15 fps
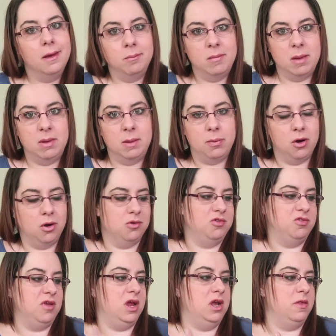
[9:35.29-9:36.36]
Maybe
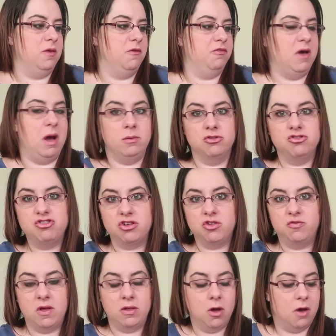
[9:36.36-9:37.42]
Pearl's did and the flowers
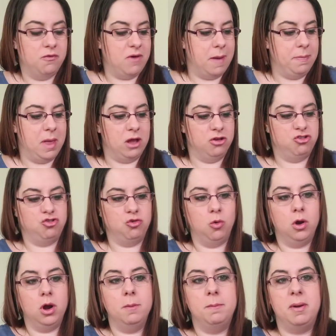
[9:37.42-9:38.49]
just fell off, I'm not
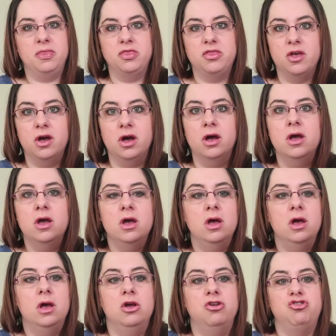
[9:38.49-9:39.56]
sure, but the
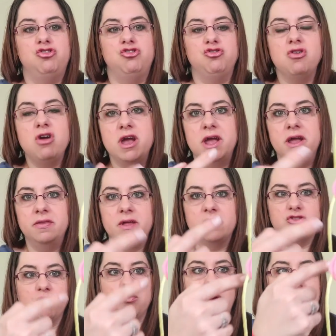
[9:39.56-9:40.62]
string
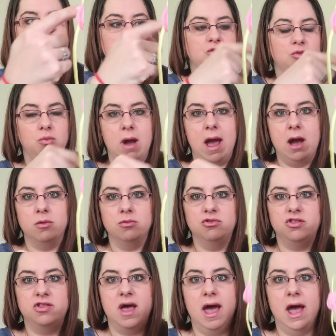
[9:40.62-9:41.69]
that's wrapped around
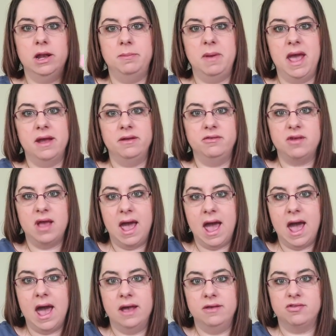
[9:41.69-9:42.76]
the headband
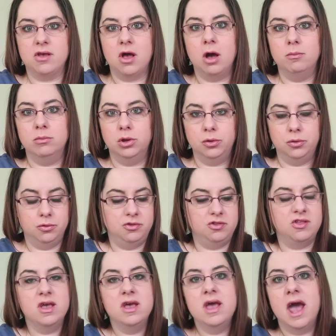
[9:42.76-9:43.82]
has come
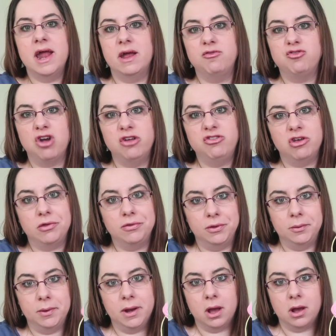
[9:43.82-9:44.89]
loose, and I've tried to
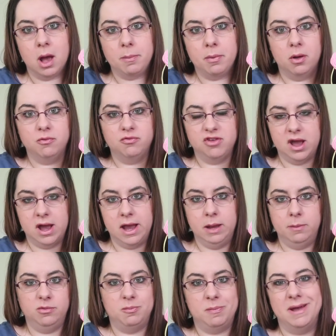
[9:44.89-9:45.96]
glue it a couple of
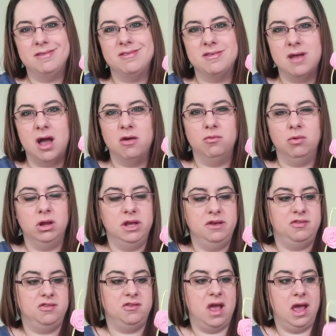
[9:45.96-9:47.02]
times, but it's not really
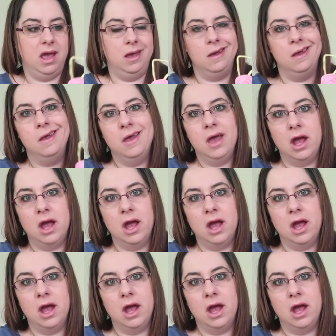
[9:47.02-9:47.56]
staying.